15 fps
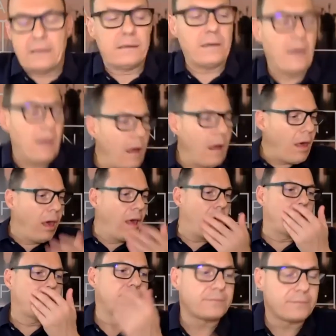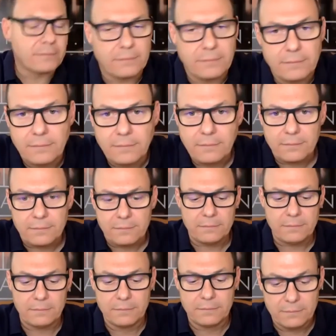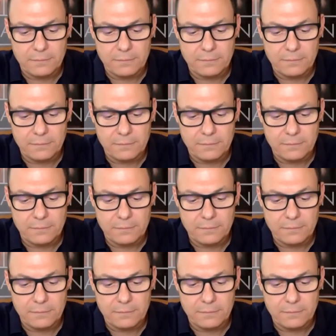To part those and